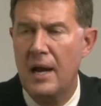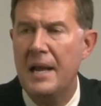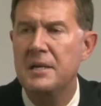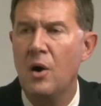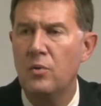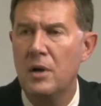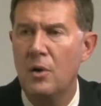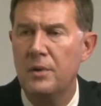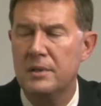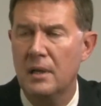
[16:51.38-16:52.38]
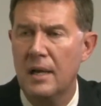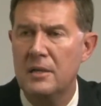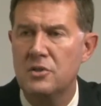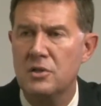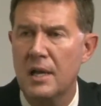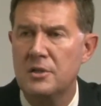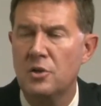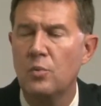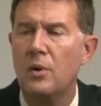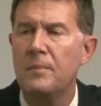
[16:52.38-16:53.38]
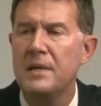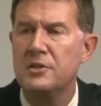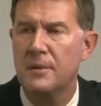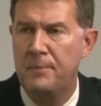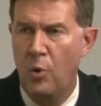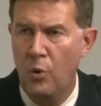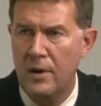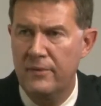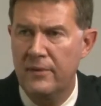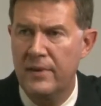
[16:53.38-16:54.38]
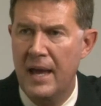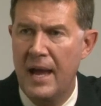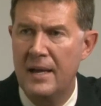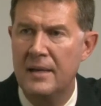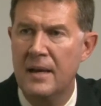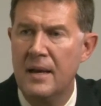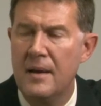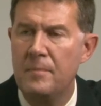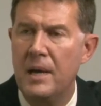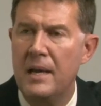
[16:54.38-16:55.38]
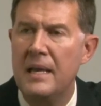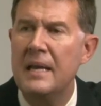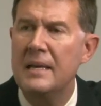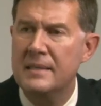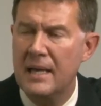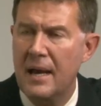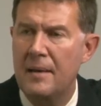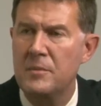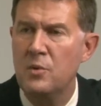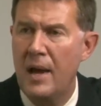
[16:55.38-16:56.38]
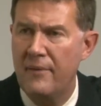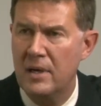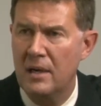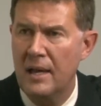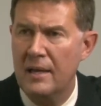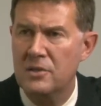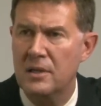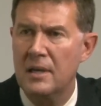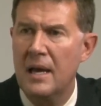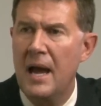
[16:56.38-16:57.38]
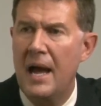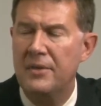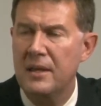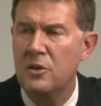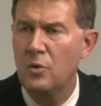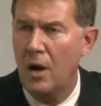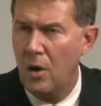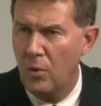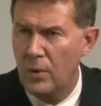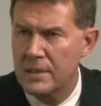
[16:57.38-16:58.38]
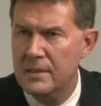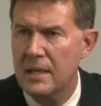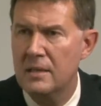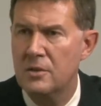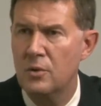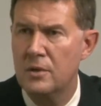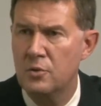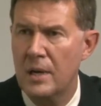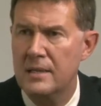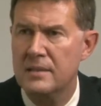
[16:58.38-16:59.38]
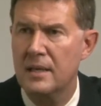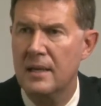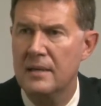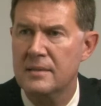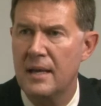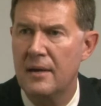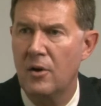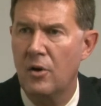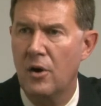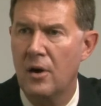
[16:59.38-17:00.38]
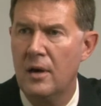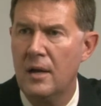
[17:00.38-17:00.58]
I don't know that the legislature will be supportive of that, but anytime you have an election, I think you always need to address things that are